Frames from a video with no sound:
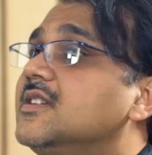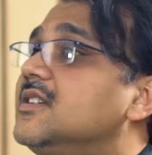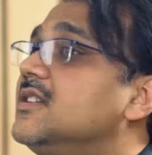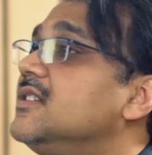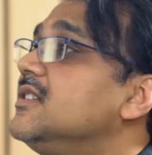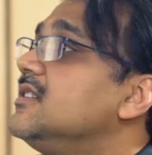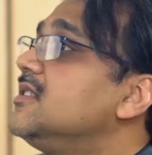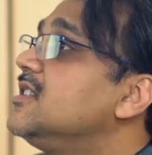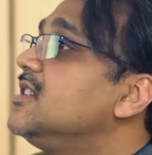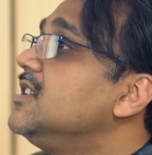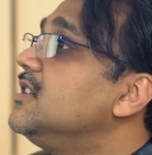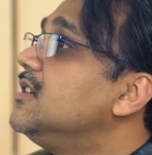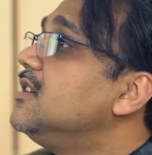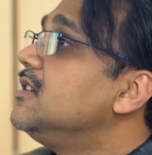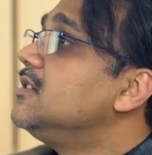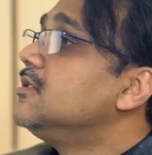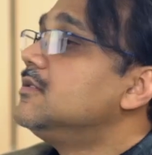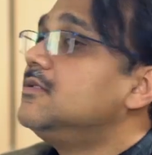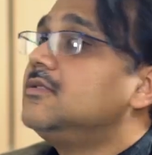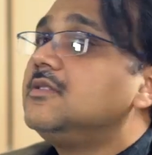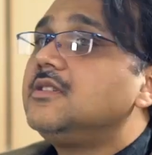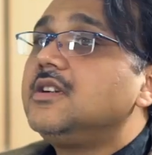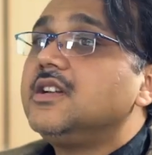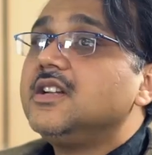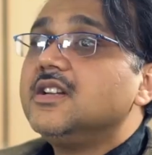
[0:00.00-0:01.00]
that in tier
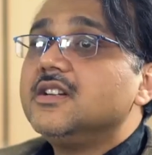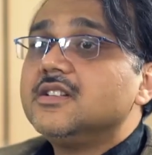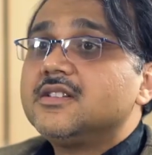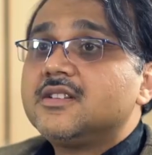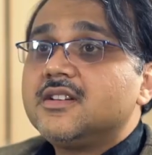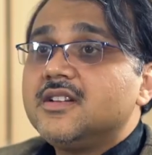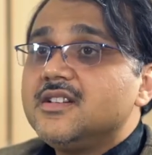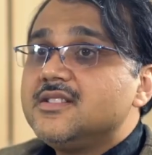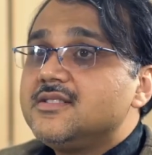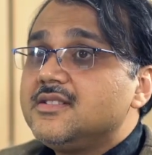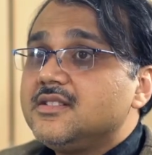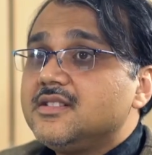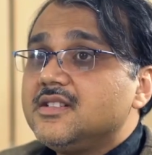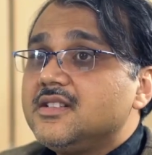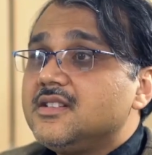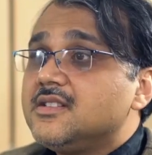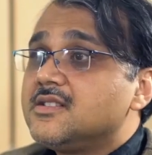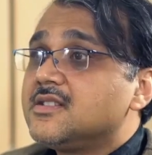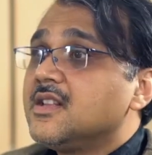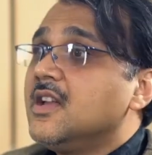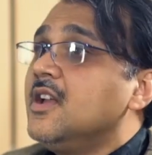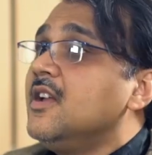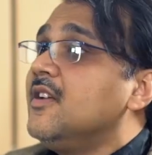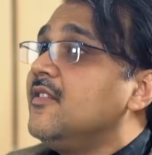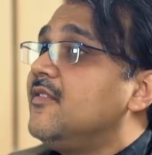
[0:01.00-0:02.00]
2, tier 3
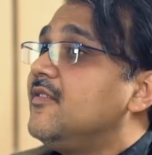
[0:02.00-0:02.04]
cities,